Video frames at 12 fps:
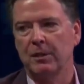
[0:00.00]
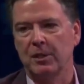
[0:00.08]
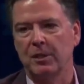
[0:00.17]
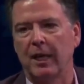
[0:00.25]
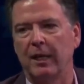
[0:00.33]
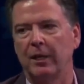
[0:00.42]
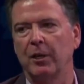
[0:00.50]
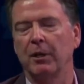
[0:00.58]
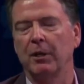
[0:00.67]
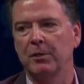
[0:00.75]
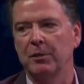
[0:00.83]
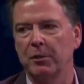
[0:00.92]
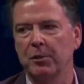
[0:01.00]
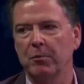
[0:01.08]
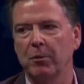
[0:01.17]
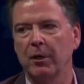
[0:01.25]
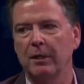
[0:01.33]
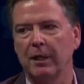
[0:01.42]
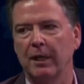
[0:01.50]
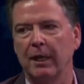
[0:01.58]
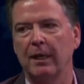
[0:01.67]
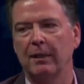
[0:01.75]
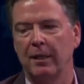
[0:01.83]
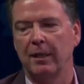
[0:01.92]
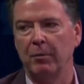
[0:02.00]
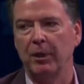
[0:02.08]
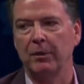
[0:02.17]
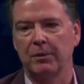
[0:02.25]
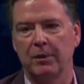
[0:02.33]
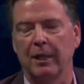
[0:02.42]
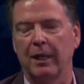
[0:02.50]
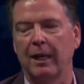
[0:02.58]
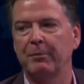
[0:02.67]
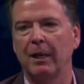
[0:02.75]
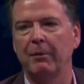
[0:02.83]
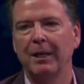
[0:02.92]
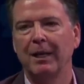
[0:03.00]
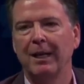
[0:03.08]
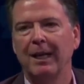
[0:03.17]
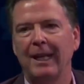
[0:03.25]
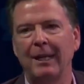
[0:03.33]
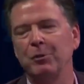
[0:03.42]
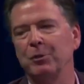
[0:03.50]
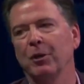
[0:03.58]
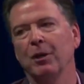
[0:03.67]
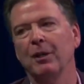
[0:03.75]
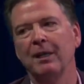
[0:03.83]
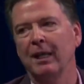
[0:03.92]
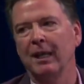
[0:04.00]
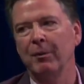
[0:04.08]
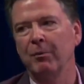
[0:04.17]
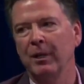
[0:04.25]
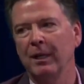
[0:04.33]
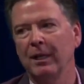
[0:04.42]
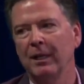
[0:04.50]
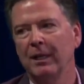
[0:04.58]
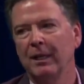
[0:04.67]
decided to go get a search warrant to get Anthony Weiner's the laptop, it was going to leak anyway.